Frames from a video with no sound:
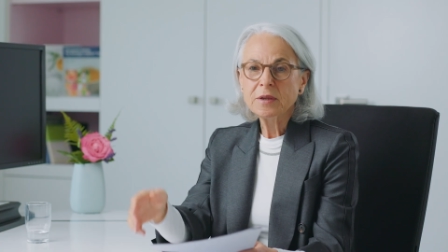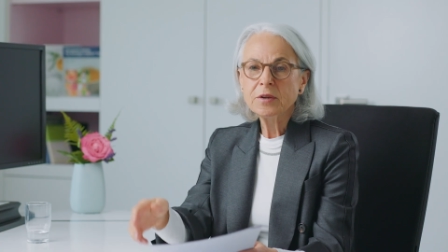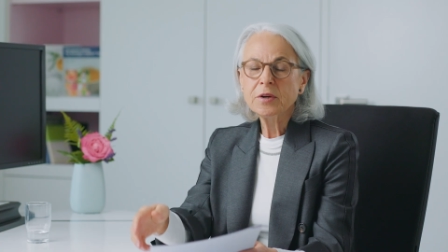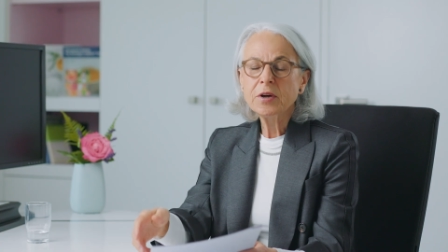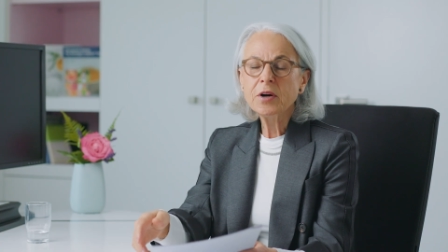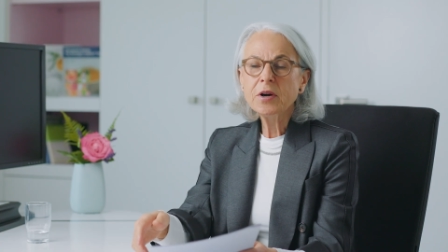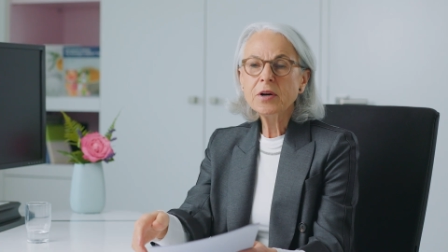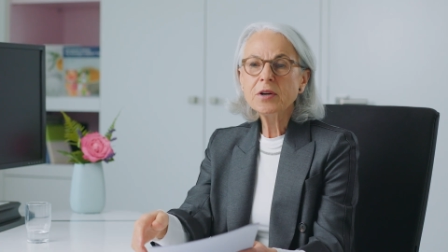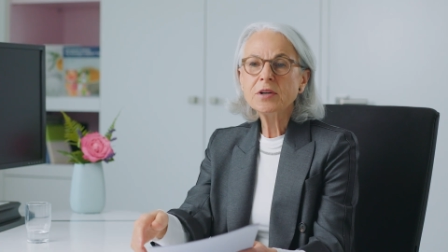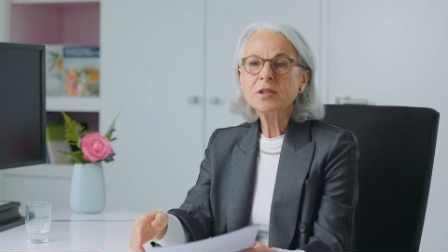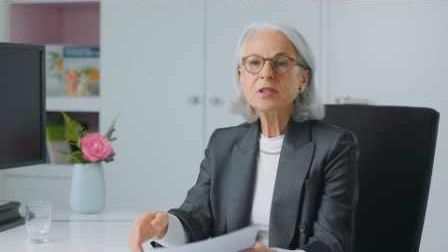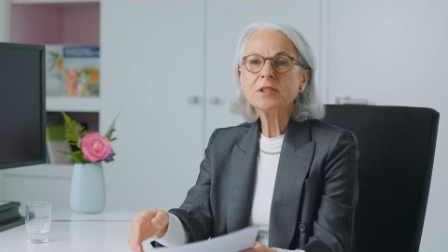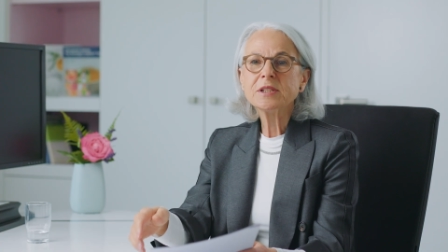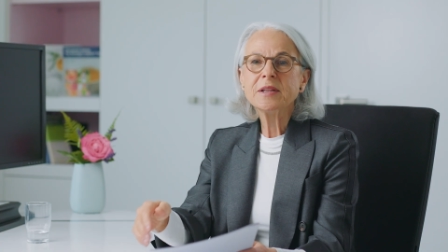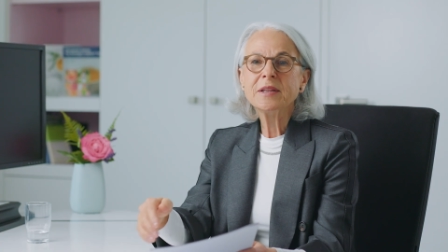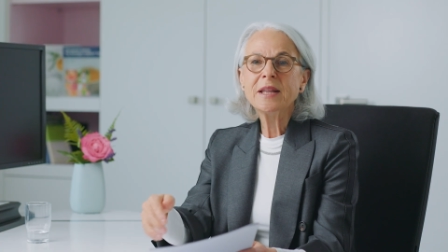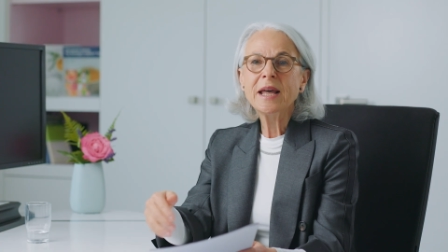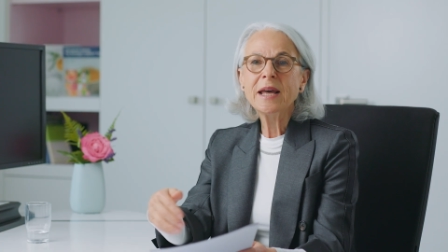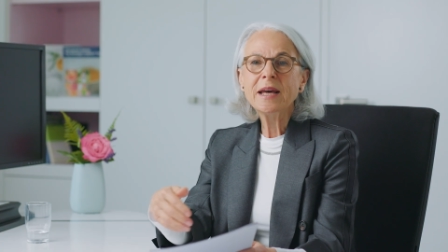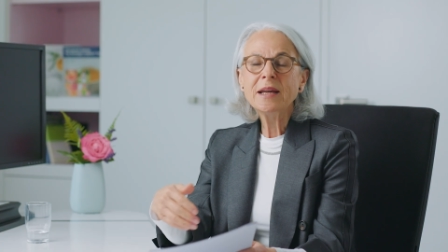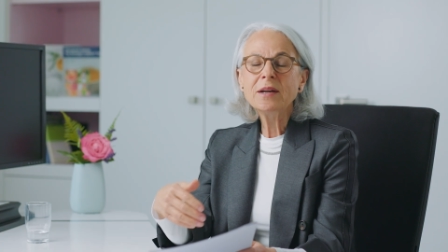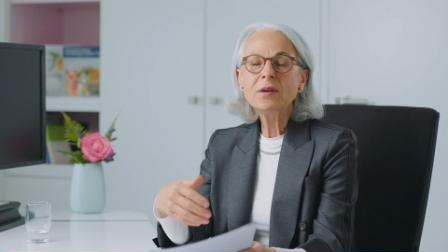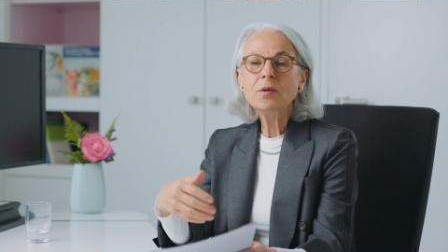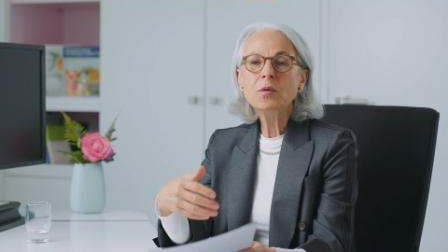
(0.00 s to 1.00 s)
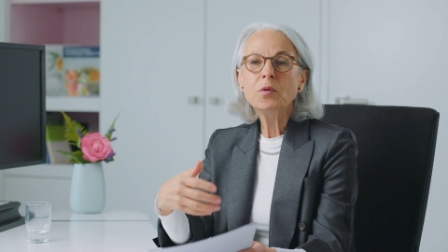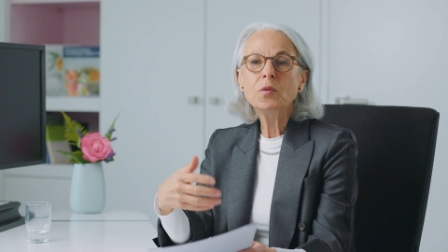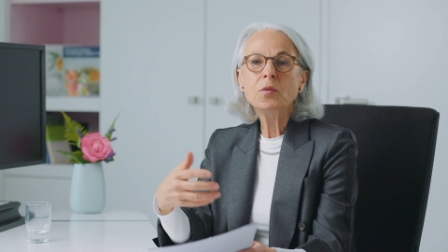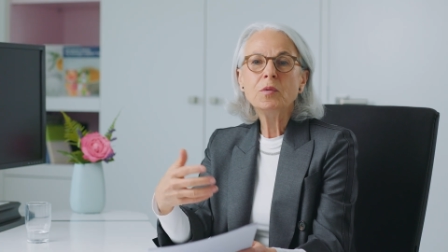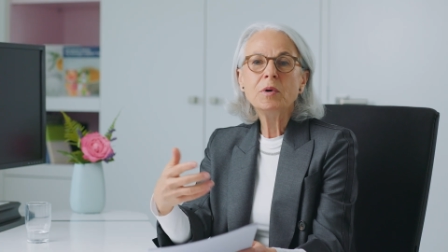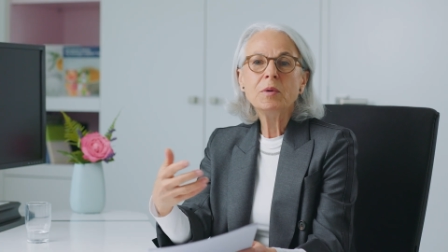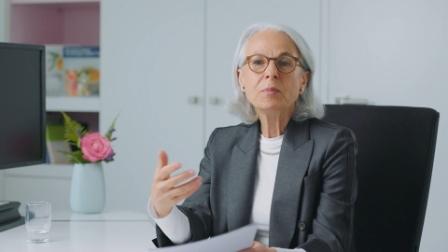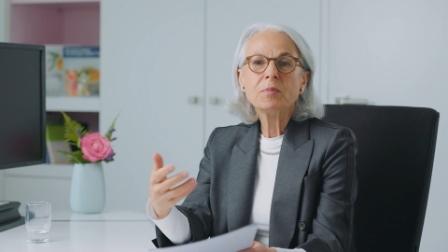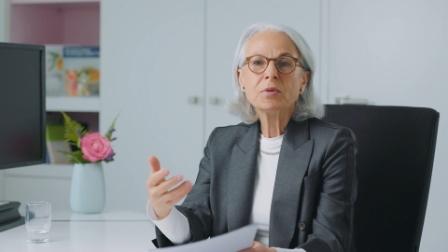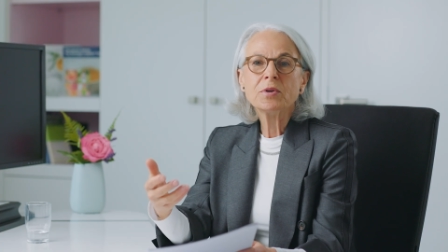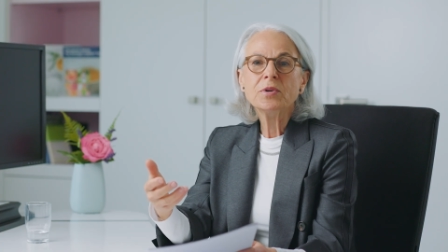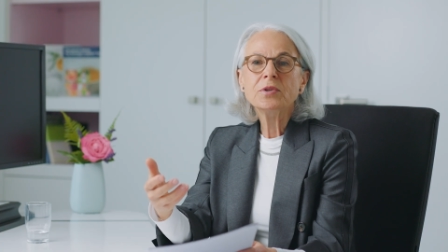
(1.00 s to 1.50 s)
occurs, then
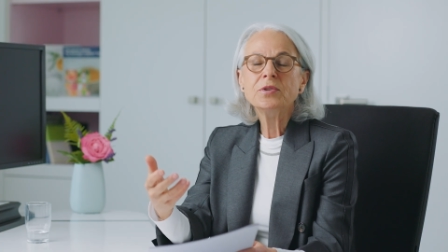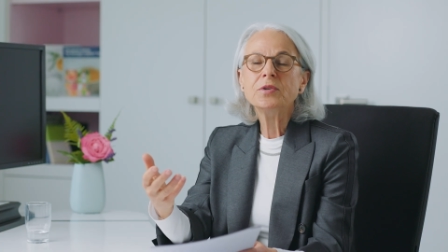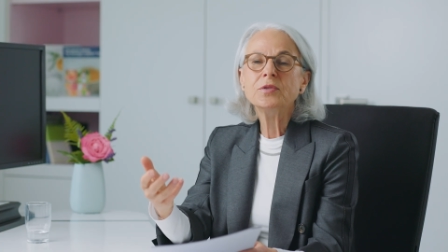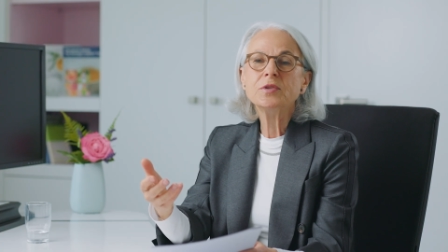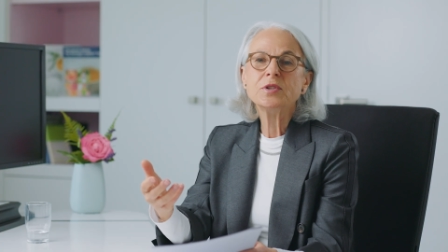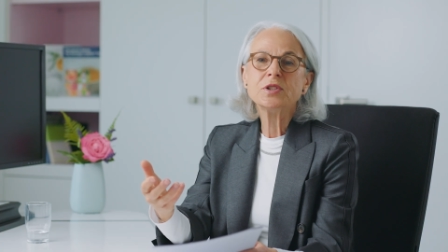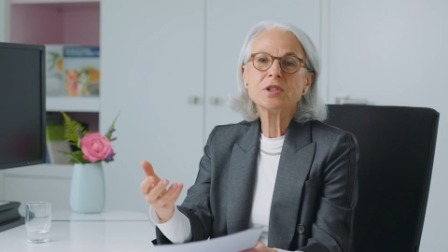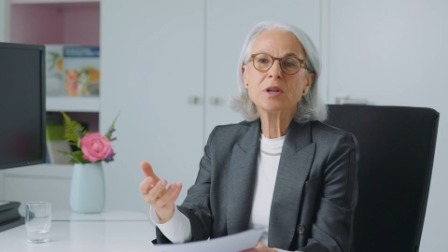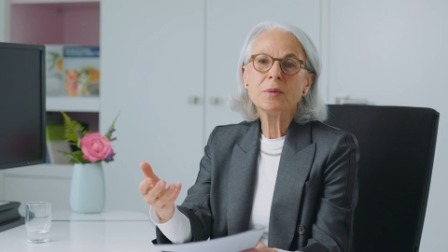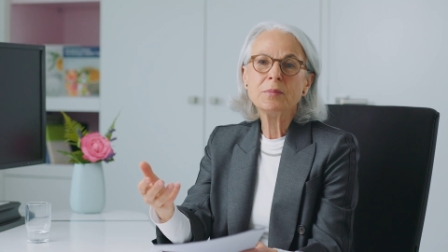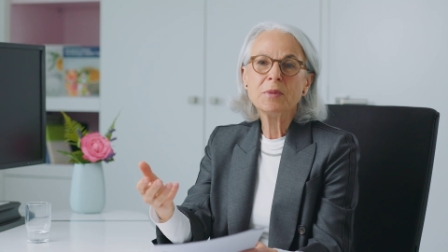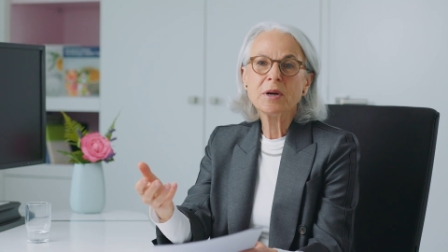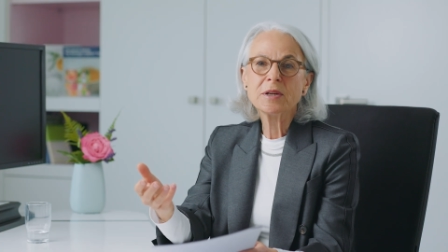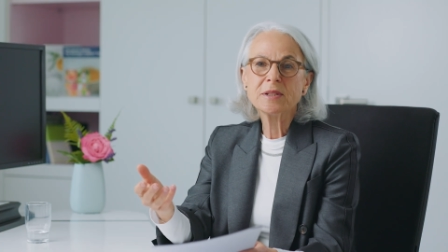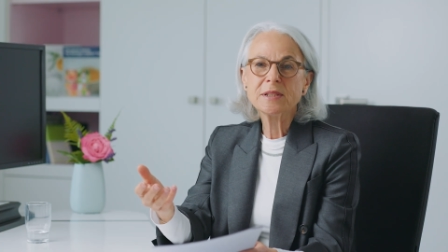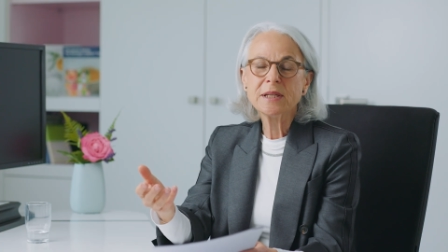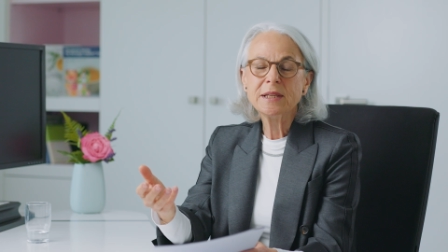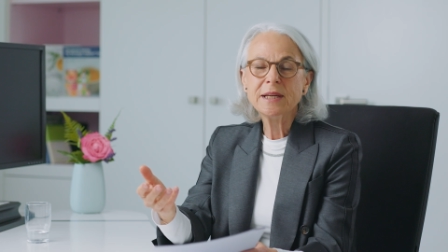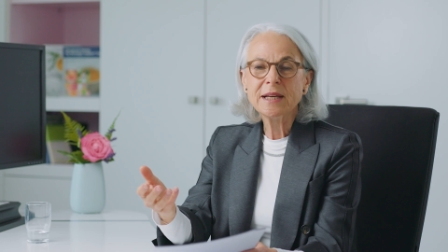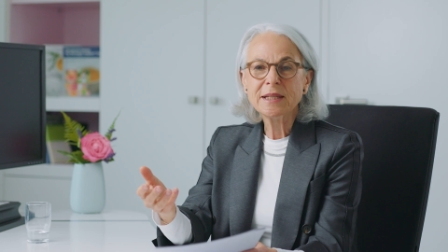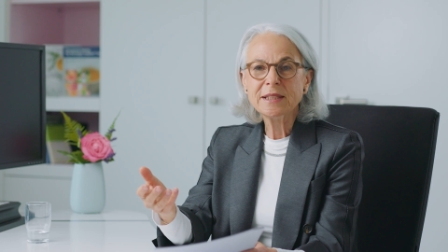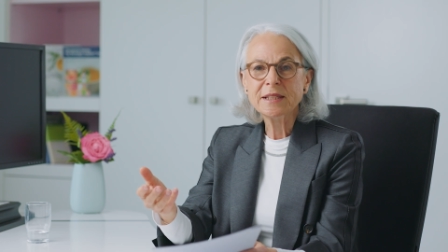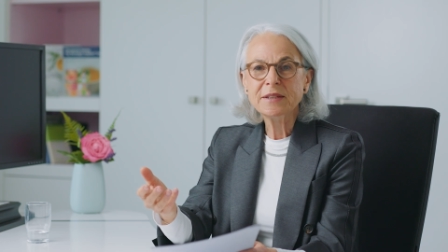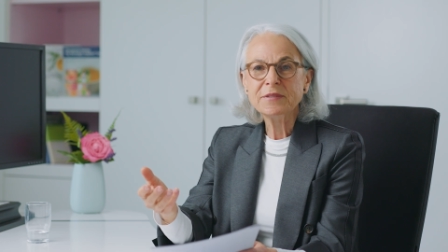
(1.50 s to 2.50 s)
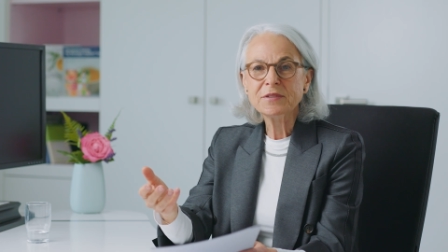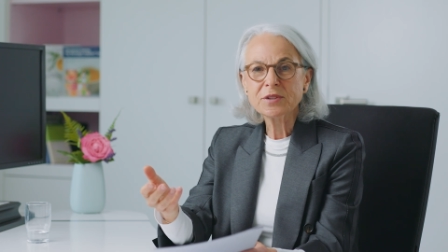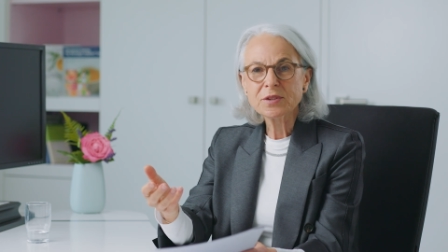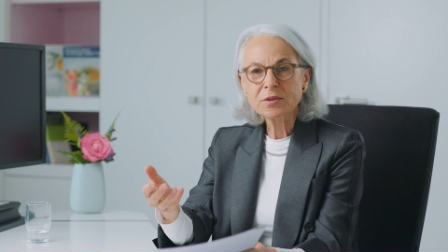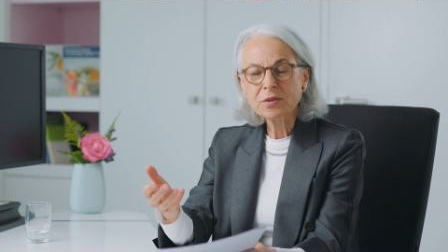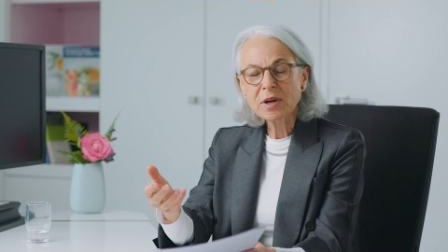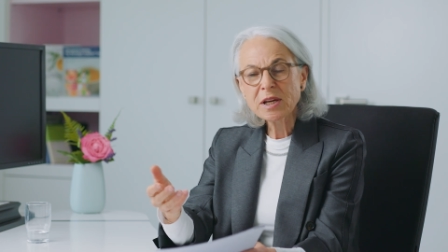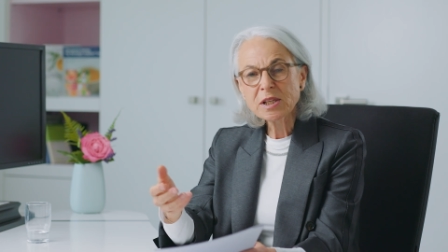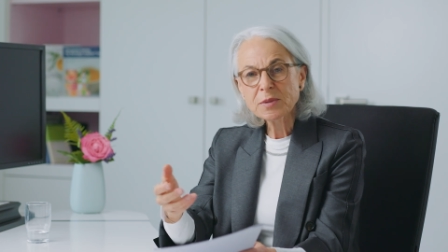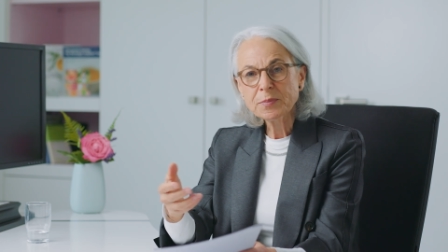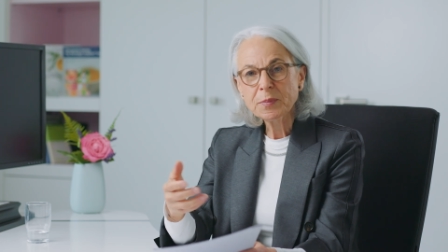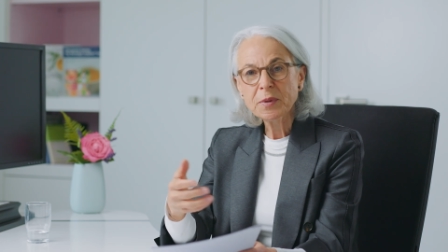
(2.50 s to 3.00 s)
we produce some oxidative
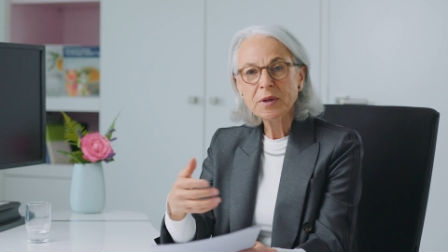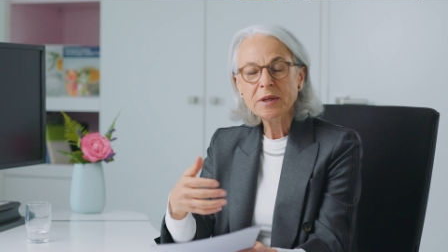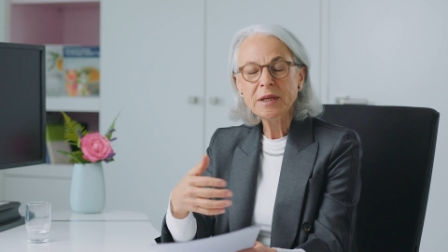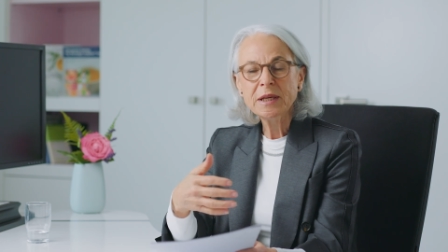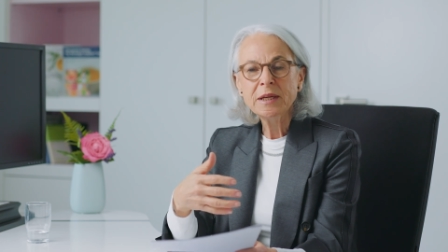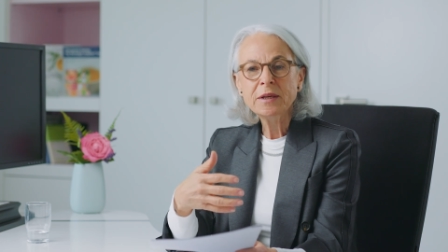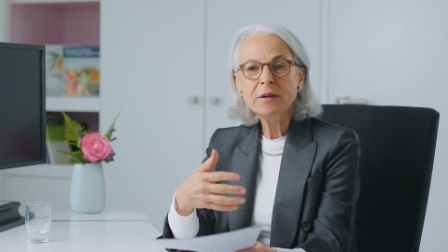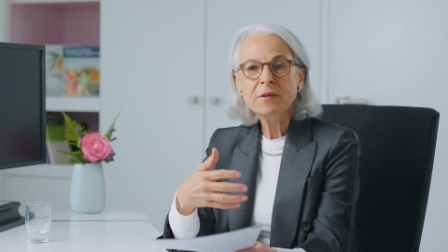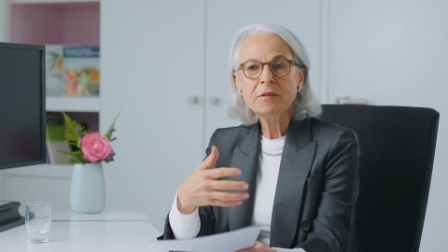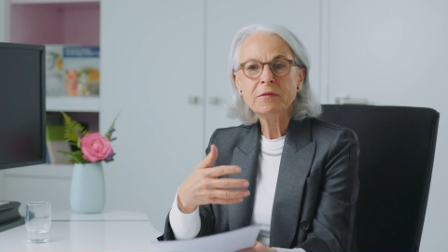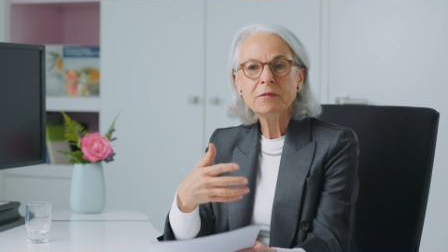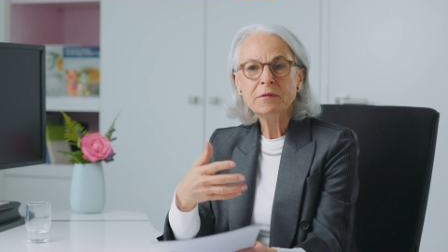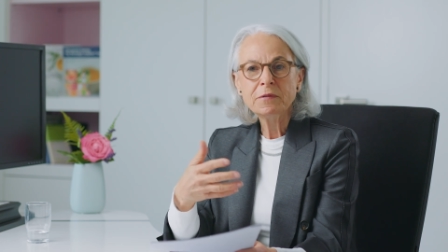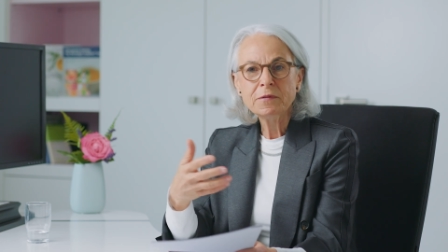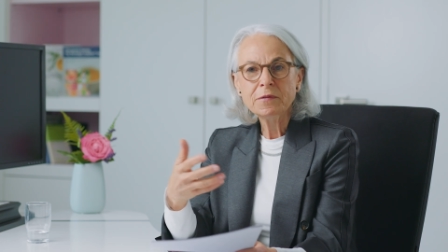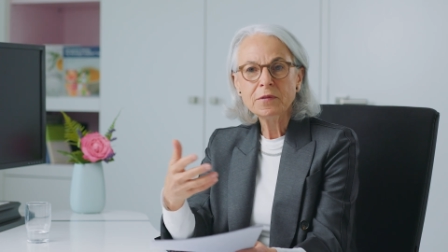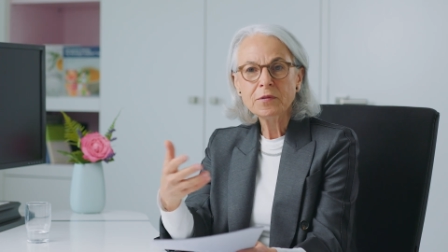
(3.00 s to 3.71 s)
stress, but in a